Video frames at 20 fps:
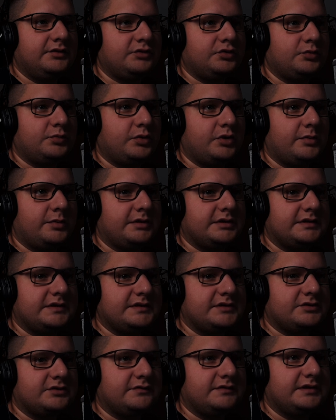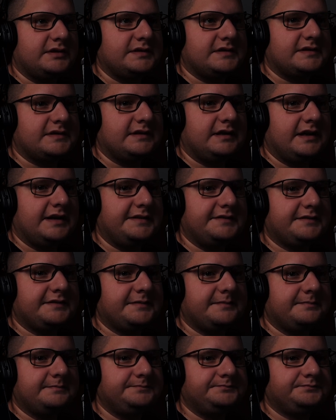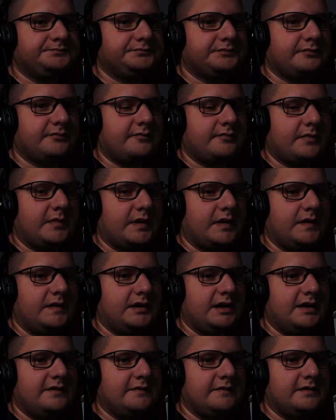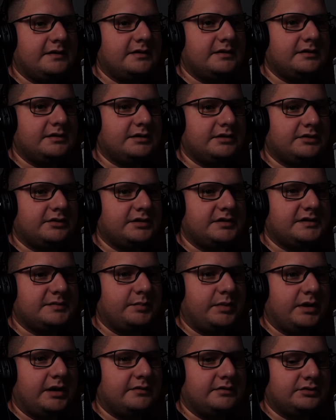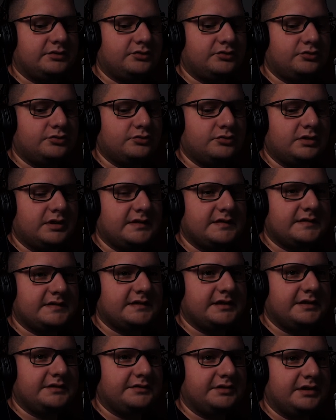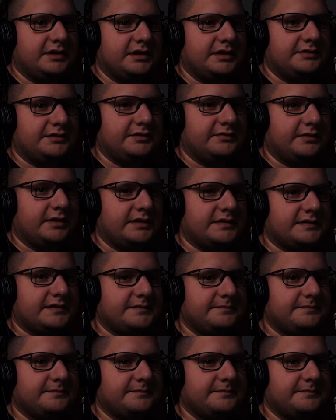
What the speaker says: properties of this light, and I will increase power to, let's say, 300 watts.